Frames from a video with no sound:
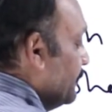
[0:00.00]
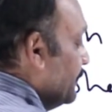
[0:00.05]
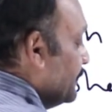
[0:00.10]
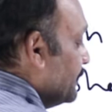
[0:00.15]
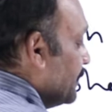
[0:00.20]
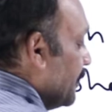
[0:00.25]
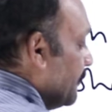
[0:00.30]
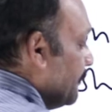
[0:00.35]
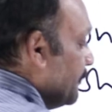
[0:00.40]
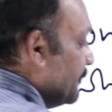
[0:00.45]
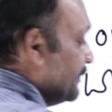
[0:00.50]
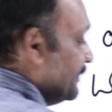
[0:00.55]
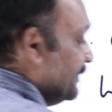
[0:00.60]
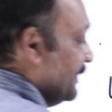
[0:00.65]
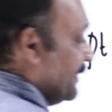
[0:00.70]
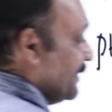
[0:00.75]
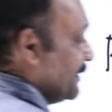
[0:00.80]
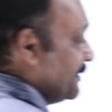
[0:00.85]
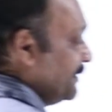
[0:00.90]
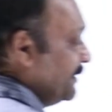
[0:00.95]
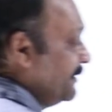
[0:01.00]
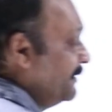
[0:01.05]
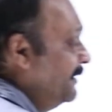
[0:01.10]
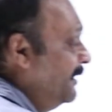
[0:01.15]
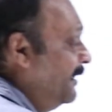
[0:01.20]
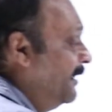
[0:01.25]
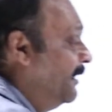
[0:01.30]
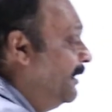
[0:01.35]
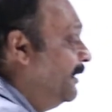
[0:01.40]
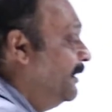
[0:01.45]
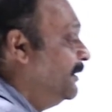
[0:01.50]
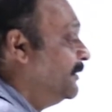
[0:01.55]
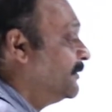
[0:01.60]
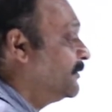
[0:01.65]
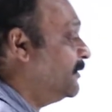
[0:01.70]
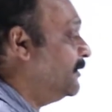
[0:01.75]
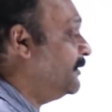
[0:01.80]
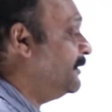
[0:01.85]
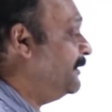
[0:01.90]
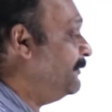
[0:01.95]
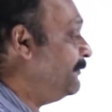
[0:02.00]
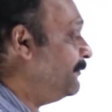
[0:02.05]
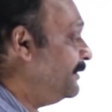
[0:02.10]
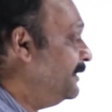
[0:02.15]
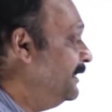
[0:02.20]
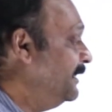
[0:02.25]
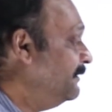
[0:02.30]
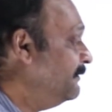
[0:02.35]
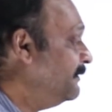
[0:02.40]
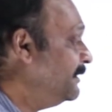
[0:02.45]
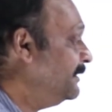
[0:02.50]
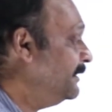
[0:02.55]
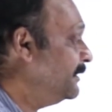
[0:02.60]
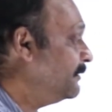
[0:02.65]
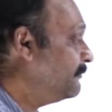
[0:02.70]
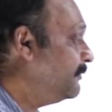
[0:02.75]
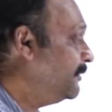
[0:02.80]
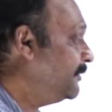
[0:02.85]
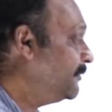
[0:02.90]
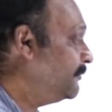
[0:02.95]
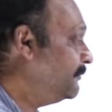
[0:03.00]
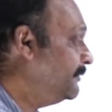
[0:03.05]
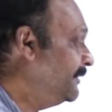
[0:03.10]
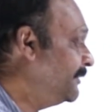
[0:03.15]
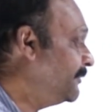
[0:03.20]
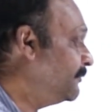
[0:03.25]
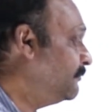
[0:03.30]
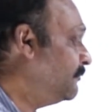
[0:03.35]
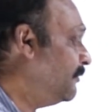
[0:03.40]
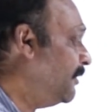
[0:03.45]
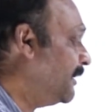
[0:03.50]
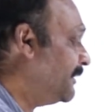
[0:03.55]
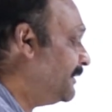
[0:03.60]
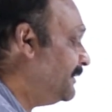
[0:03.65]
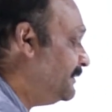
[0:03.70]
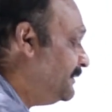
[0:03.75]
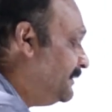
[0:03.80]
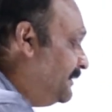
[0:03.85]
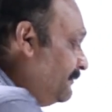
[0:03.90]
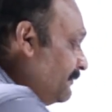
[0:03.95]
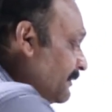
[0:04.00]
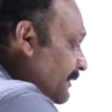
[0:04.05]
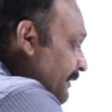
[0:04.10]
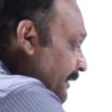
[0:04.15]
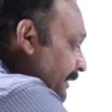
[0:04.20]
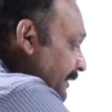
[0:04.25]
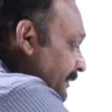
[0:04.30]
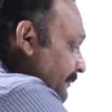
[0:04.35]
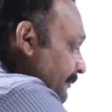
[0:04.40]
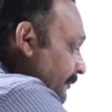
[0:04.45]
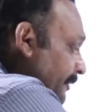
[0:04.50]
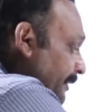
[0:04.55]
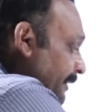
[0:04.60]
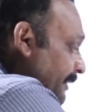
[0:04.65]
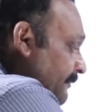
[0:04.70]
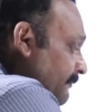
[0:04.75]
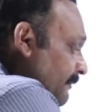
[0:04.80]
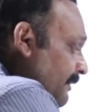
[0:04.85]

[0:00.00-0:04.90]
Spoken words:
is in opposite direction. So if E1 equal to E2, what is E1 at any point?